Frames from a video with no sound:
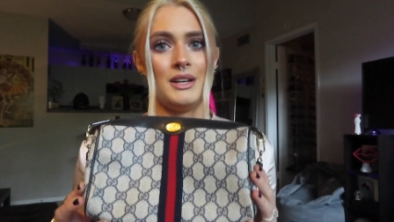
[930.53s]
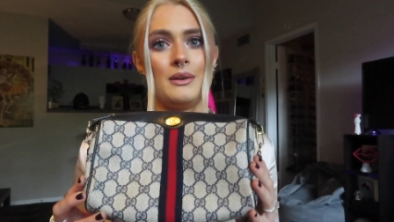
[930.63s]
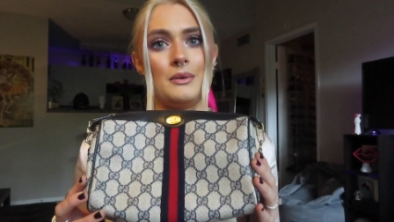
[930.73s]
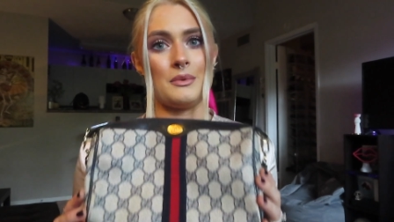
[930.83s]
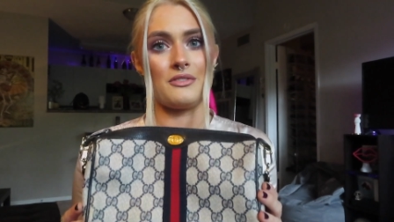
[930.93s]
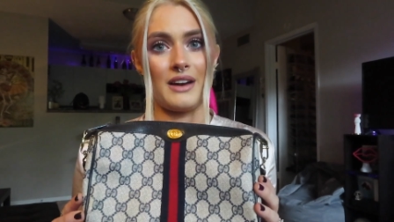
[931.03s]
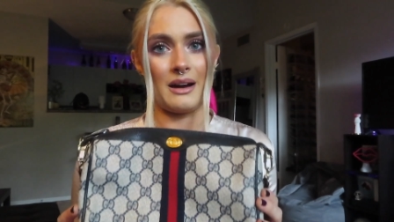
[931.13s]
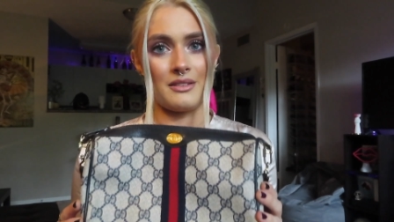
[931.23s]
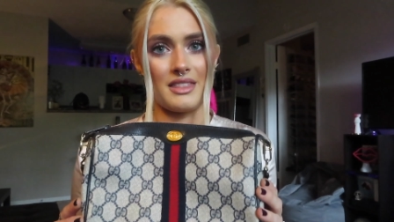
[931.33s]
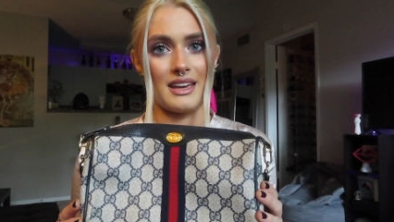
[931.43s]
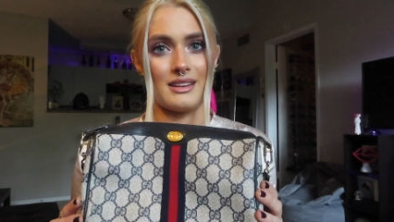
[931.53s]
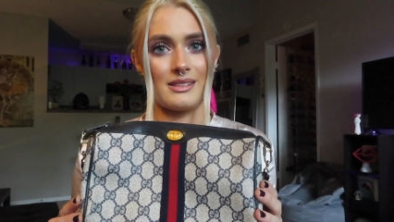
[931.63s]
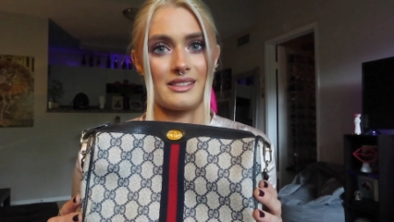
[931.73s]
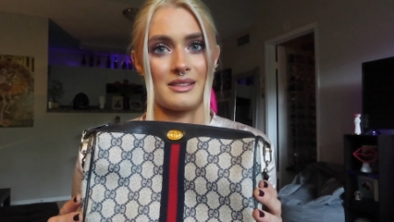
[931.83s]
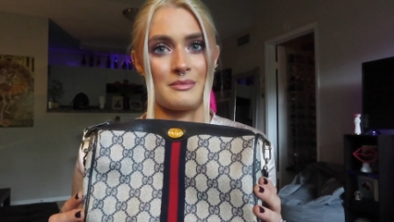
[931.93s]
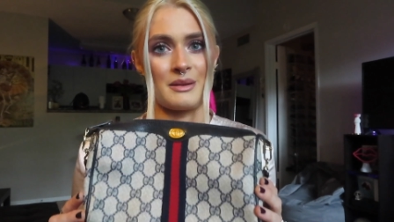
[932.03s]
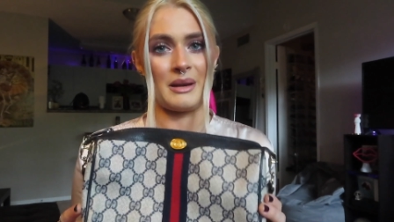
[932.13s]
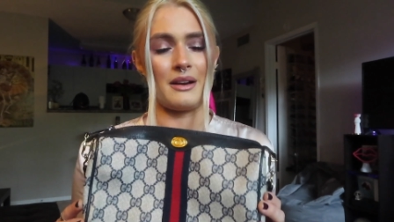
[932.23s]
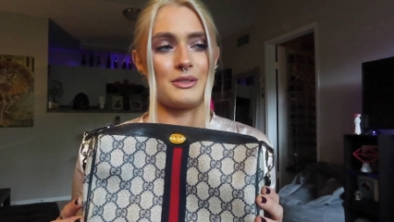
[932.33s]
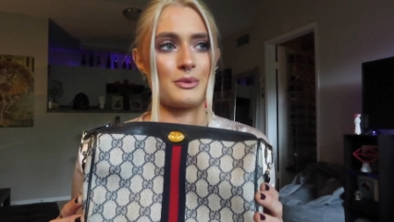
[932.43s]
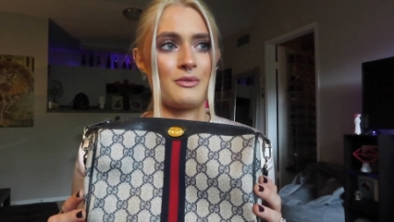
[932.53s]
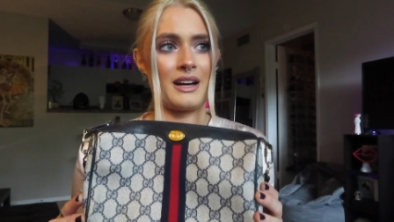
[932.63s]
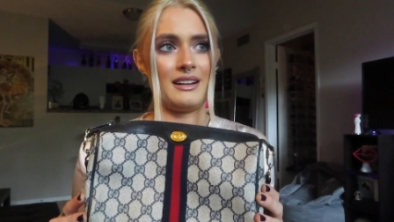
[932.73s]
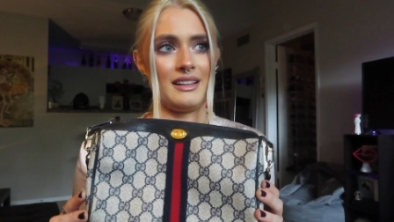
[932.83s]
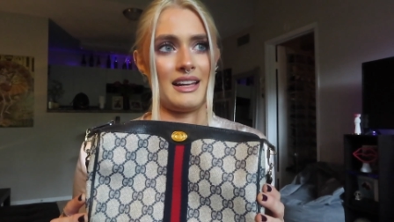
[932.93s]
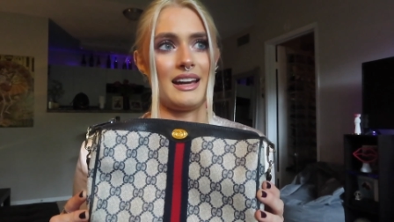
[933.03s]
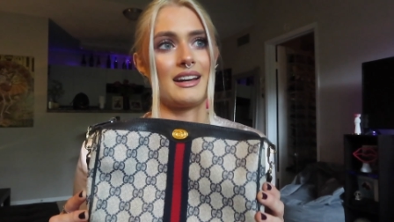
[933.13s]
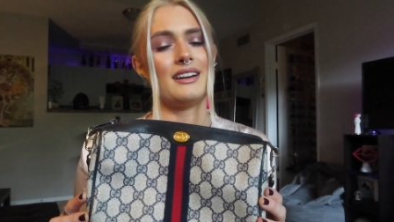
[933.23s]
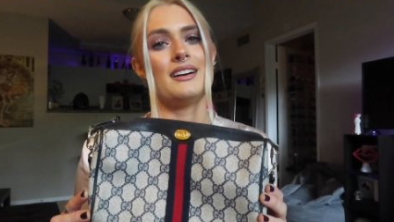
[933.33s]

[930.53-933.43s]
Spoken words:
when we found this, my parents were finally like,